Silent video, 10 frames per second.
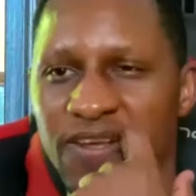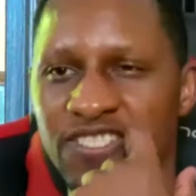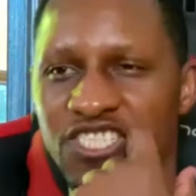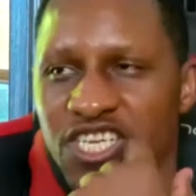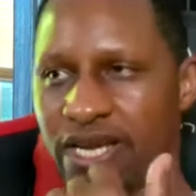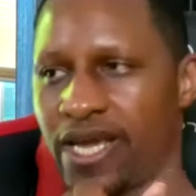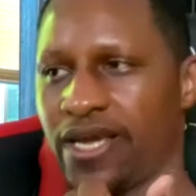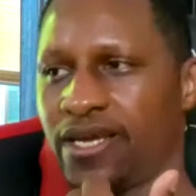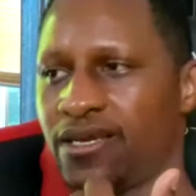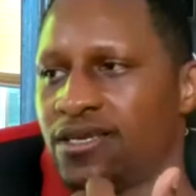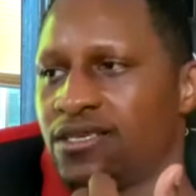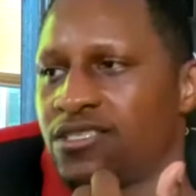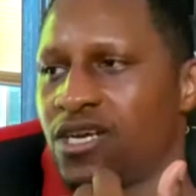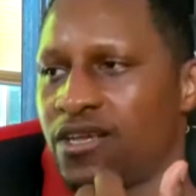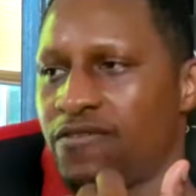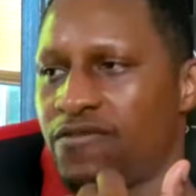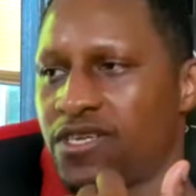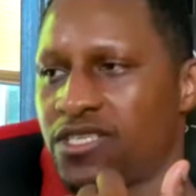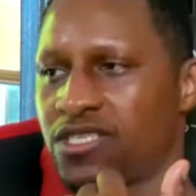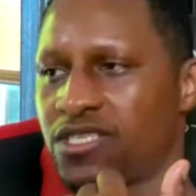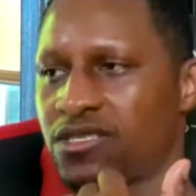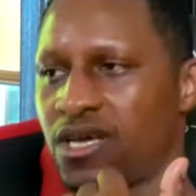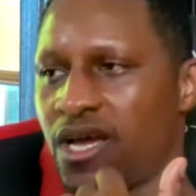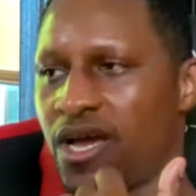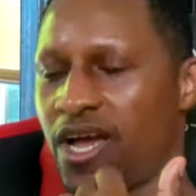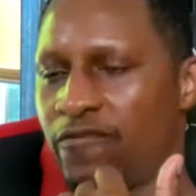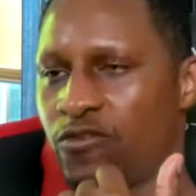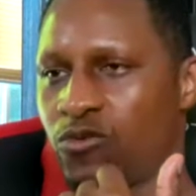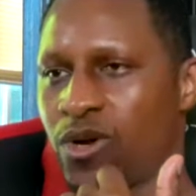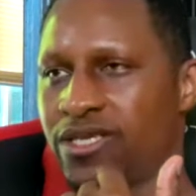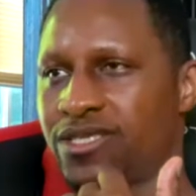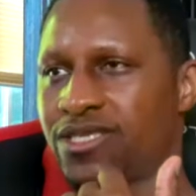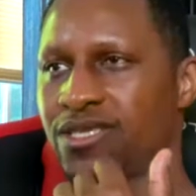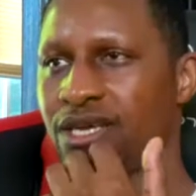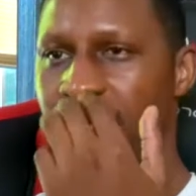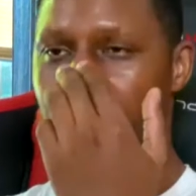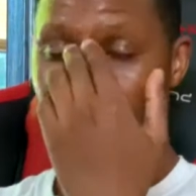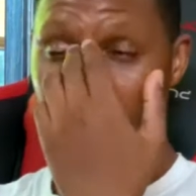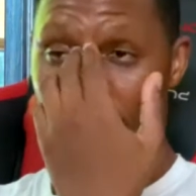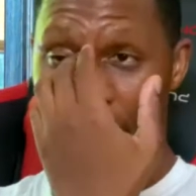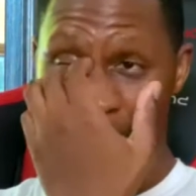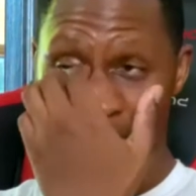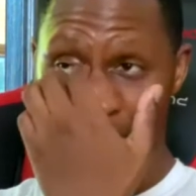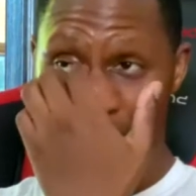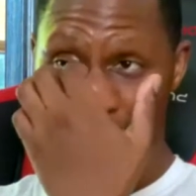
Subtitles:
John A. John A finished after Wes, and